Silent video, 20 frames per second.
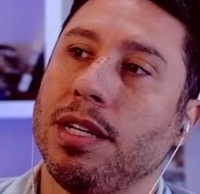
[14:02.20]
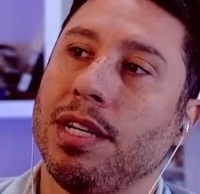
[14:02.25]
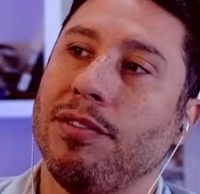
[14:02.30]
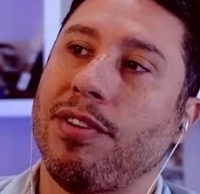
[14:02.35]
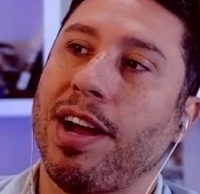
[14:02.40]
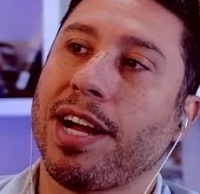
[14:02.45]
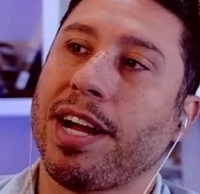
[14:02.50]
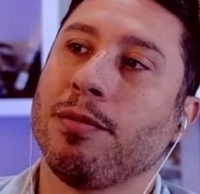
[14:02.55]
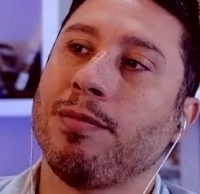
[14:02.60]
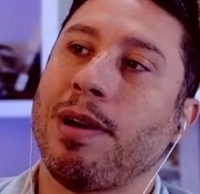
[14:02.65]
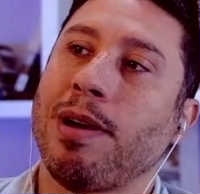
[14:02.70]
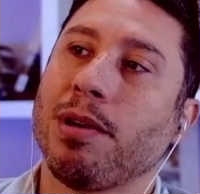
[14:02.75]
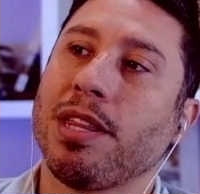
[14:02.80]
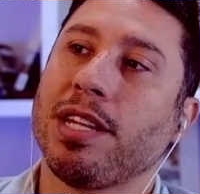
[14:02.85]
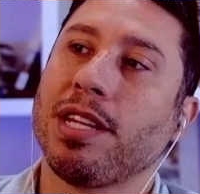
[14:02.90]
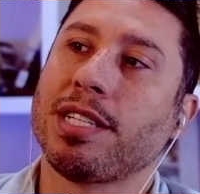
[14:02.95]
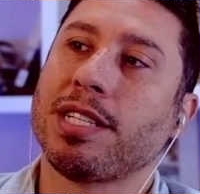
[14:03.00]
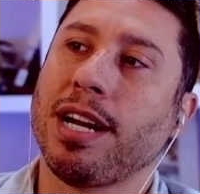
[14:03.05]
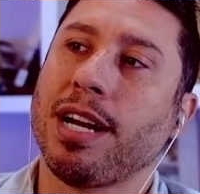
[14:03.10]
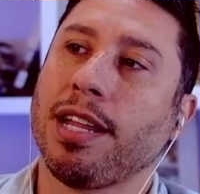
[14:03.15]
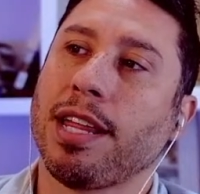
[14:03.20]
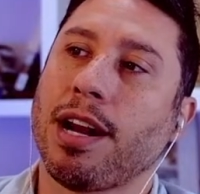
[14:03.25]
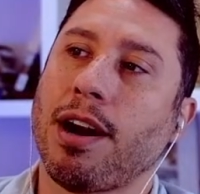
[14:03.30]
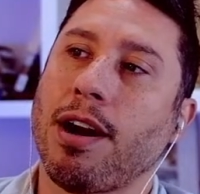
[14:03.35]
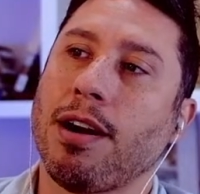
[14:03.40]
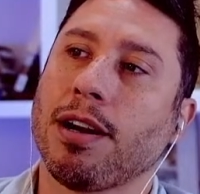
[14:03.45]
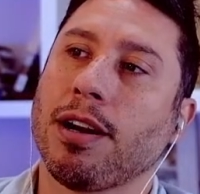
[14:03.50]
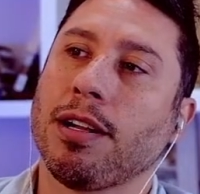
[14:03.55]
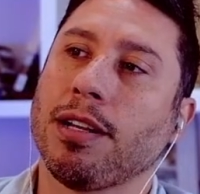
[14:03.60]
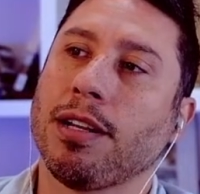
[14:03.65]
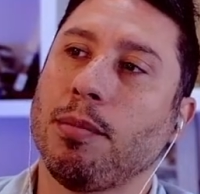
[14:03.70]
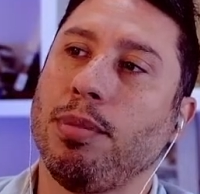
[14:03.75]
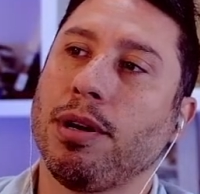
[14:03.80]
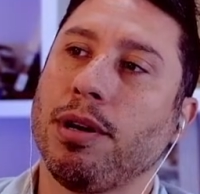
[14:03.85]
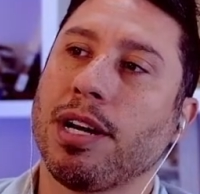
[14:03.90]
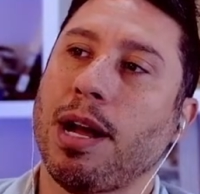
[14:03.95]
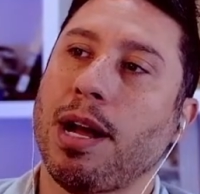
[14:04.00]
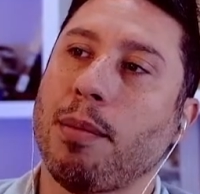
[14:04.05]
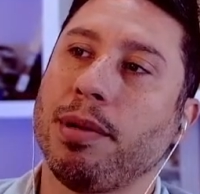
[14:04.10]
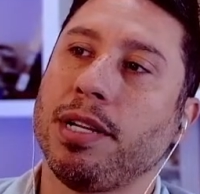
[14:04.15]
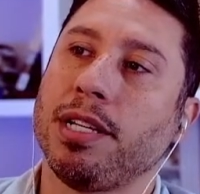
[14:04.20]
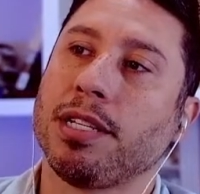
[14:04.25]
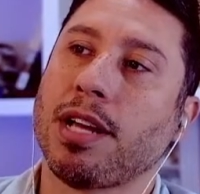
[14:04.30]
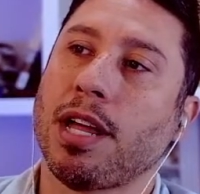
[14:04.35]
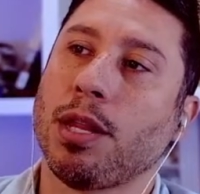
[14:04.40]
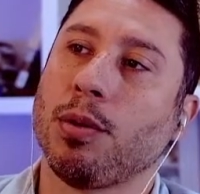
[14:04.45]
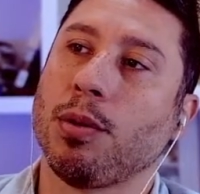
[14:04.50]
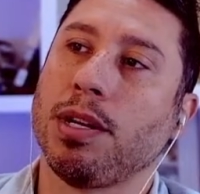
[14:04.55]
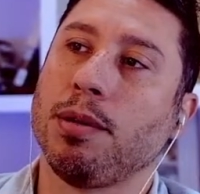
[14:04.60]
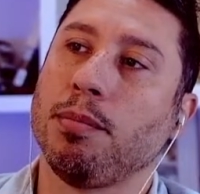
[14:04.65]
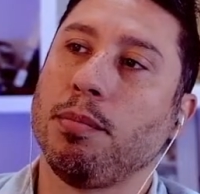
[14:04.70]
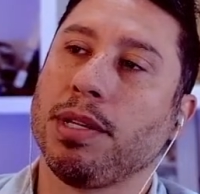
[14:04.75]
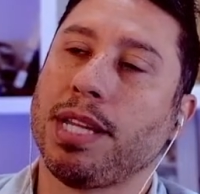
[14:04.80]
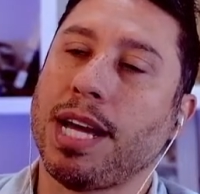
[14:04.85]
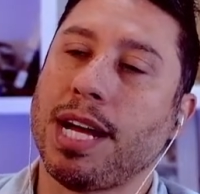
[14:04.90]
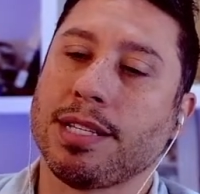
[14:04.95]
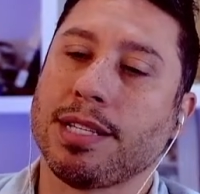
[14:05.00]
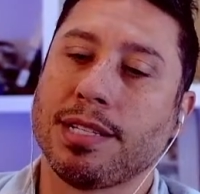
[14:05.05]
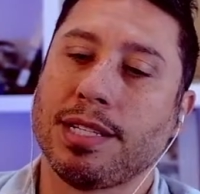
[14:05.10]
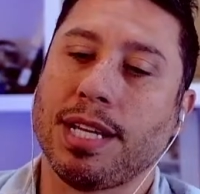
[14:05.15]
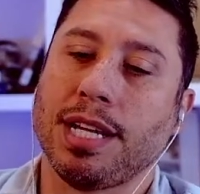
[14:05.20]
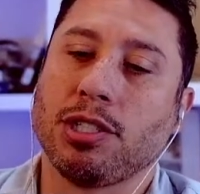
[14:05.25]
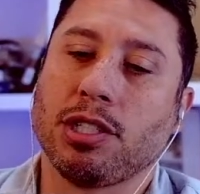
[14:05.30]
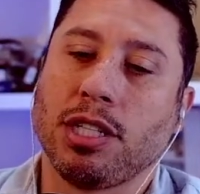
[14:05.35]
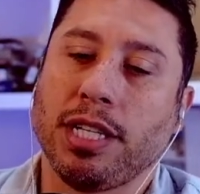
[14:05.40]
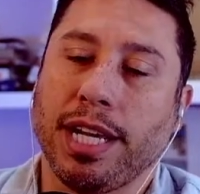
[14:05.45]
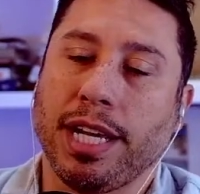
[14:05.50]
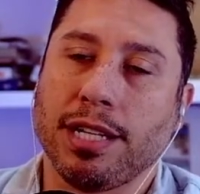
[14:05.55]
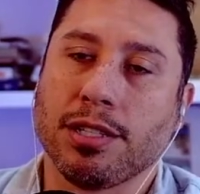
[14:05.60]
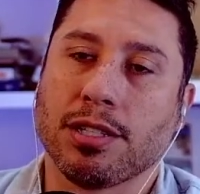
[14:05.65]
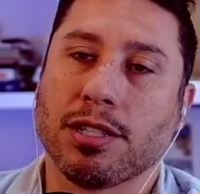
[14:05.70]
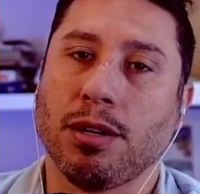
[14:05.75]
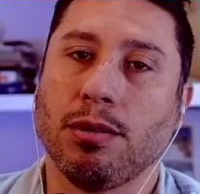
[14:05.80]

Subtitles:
If I can remember the title of that article, I'll put it up in this other one, but that's essentially it.